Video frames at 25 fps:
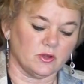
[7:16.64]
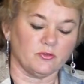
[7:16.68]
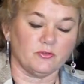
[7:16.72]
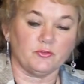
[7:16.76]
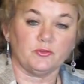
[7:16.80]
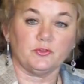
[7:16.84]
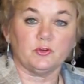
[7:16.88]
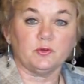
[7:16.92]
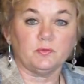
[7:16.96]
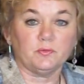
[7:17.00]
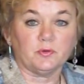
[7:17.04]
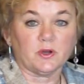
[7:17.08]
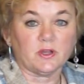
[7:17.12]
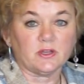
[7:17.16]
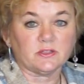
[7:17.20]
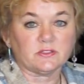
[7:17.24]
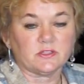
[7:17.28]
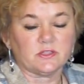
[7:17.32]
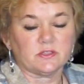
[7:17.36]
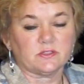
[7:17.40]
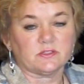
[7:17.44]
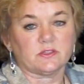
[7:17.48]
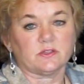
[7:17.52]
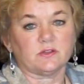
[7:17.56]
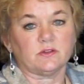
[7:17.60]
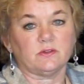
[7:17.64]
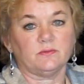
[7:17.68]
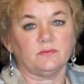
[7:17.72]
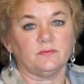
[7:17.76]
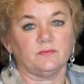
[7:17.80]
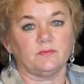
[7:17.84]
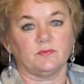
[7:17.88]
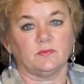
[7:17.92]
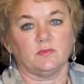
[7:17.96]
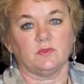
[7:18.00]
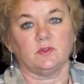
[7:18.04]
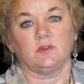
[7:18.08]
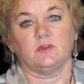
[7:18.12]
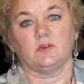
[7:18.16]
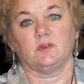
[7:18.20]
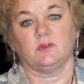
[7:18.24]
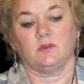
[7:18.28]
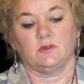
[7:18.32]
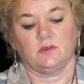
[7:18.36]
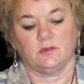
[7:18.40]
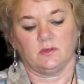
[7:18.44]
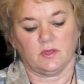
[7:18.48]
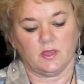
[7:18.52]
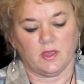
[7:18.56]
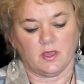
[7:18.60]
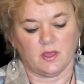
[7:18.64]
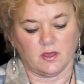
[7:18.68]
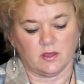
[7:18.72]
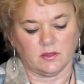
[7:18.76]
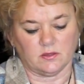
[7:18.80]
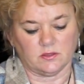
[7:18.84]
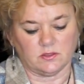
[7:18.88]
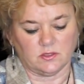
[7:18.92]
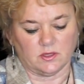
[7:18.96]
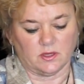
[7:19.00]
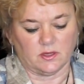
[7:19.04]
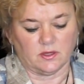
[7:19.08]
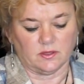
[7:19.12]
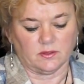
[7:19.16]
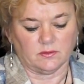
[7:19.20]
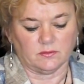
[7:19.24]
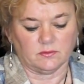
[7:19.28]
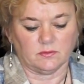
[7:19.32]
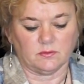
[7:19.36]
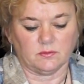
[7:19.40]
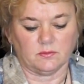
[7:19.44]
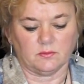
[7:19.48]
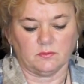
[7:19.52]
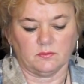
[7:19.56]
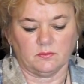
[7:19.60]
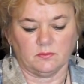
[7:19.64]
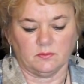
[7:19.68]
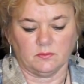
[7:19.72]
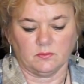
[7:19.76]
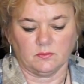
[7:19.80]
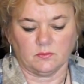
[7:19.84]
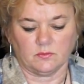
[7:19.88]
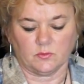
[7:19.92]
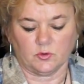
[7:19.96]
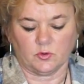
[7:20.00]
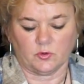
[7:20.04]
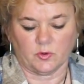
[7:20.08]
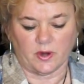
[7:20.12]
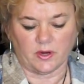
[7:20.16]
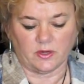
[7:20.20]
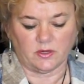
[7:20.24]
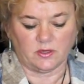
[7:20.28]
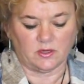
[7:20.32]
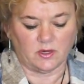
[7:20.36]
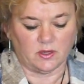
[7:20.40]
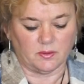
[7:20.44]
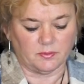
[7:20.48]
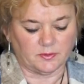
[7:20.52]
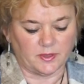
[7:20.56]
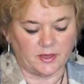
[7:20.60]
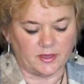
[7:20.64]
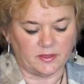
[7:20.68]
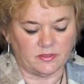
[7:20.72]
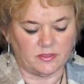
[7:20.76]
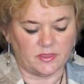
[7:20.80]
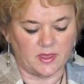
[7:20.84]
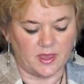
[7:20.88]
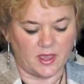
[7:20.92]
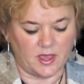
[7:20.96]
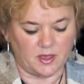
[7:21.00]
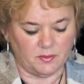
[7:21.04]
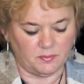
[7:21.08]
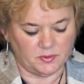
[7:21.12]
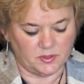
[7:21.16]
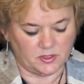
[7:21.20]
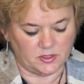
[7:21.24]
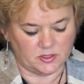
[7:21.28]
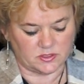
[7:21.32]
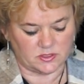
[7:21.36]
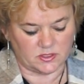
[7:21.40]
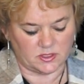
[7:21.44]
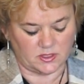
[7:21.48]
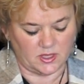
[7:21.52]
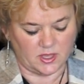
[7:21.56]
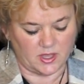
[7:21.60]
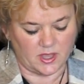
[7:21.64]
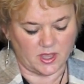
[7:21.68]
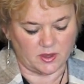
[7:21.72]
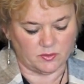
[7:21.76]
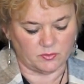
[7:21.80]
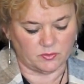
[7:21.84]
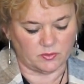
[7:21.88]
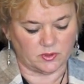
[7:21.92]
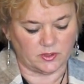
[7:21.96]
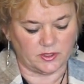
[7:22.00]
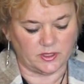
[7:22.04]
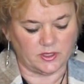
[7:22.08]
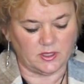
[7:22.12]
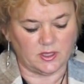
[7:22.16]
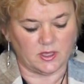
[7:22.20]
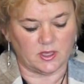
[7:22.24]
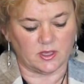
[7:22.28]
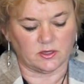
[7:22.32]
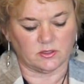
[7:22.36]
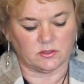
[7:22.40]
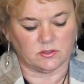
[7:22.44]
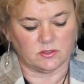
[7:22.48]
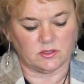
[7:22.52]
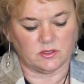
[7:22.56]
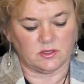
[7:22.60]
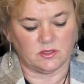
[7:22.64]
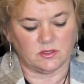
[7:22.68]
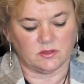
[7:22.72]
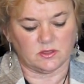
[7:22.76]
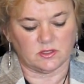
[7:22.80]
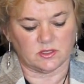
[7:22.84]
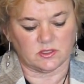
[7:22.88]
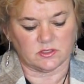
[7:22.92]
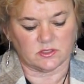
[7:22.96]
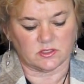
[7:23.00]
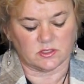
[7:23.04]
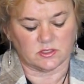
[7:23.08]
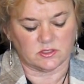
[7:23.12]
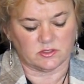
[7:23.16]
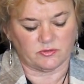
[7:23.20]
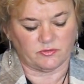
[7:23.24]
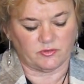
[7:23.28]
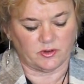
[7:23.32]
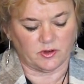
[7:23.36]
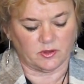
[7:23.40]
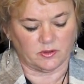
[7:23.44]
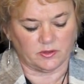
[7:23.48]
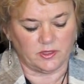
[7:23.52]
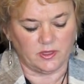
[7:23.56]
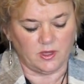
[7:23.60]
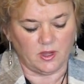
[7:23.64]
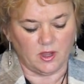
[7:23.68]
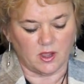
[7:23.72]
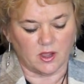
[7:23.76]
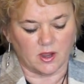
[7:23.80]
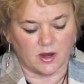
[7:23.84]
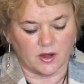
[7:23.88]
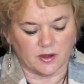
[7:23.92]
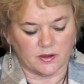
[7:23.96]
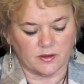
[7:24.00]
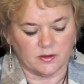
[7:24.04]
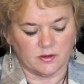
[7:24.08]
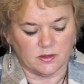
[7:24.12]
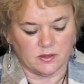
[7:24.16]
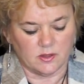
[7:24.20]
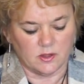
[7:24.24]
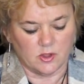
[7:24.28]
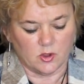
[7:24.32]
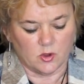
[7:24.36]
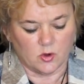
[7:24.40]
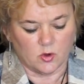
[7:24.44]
a food processor and grind it up like that, because the cat really can't eat this. It's fairly hard.